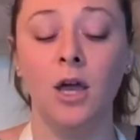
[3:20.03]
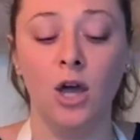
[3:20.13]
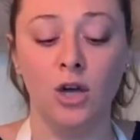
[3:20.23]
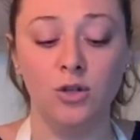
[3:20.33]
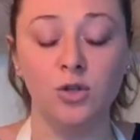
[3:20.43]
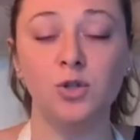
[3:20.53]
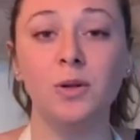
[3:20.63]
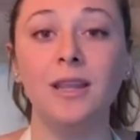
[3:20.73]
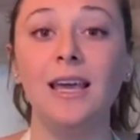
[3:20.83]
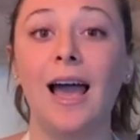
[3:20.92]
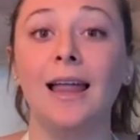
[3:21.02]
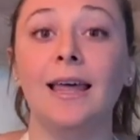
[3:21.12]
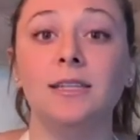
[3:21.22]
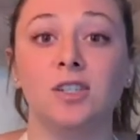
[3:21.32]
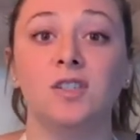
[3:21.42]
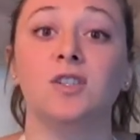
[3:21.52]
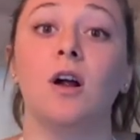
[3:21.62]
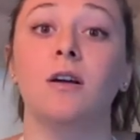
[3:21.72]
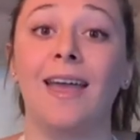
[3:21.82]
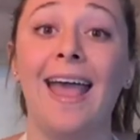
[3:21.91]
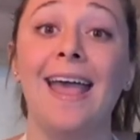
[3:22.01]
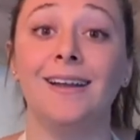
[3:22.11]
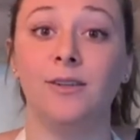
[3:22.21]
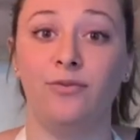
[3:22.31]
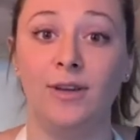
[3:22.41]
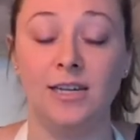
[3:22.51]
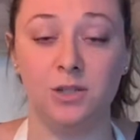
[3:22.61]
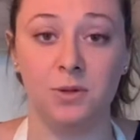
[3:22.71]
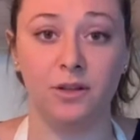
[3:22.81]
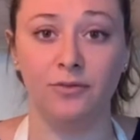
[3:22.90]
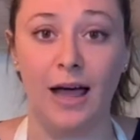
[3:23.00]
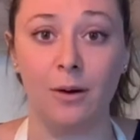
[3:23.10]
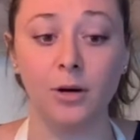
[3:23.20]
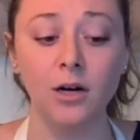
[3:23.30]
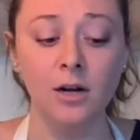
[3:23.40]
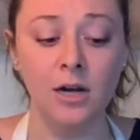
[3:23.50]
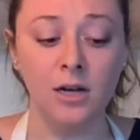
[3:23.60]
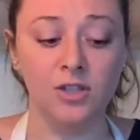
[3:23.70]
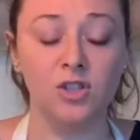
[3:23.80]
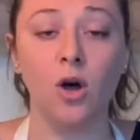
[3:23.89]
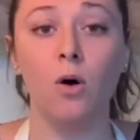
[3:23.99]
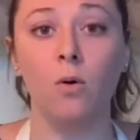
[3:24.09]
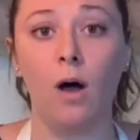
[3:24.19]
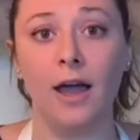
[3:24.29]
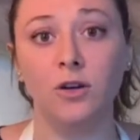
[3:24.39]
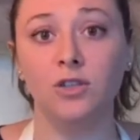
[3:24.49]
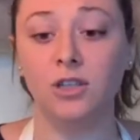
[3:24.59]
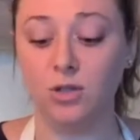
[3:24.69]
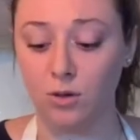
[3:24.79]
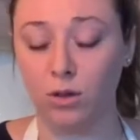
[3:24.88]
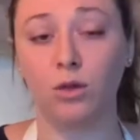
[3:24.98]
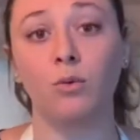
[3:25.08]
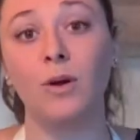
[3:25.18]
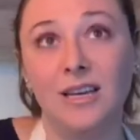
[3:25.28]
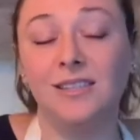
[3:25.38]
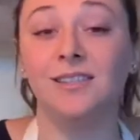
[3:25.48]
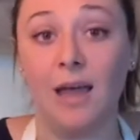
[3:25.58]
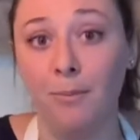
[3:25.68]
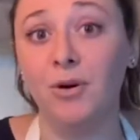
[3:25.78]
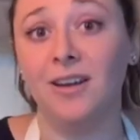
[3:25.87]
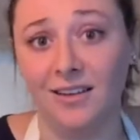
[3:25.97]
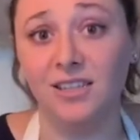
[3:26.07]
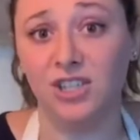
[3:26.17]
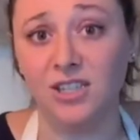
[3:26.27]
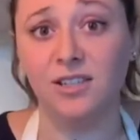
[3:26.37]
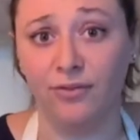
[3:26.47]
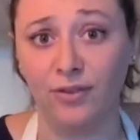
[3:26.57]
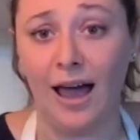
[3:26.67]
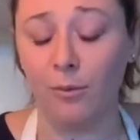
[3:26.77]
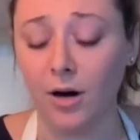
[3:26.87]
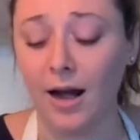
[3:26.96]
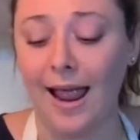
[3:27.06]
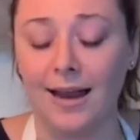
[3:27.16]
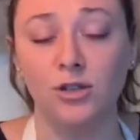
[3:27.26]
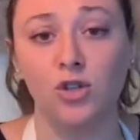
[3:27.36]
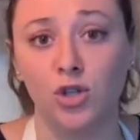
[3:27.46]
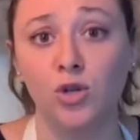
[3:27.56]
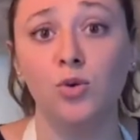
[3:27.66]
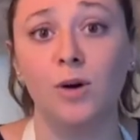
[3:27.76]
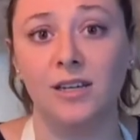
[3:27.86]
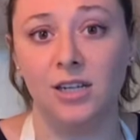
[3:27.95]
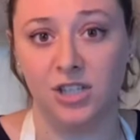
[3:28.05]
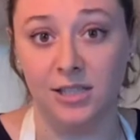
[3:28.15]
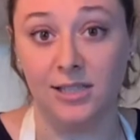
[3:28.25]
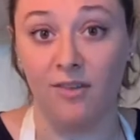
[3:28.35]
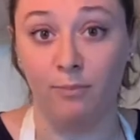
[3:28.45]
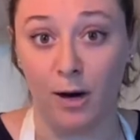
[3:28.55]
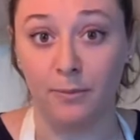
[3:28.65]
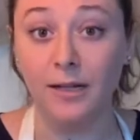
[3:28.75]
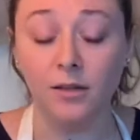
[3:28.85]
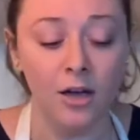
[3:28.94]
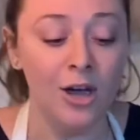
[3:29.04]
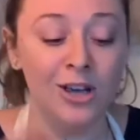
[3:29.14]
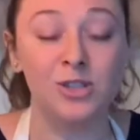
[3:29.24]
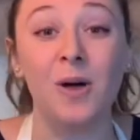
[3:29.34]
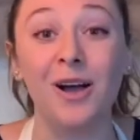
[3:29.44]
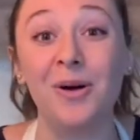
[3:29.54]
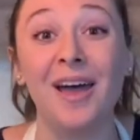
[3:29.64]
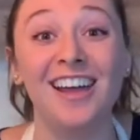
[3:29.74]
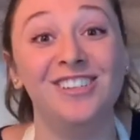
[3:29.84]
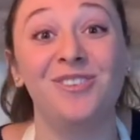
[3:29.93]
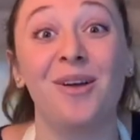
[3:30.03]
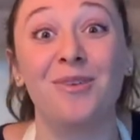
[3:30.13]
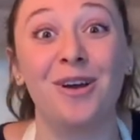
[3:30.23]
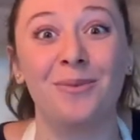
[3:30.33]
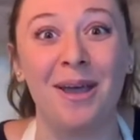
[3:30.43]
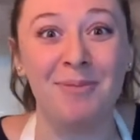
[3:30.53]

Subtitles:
Usually I like to start and finish with the flour. So I usually do 3 separate additions of flour and 2 additions of buttermilk. So I'll go ahead and do that right away.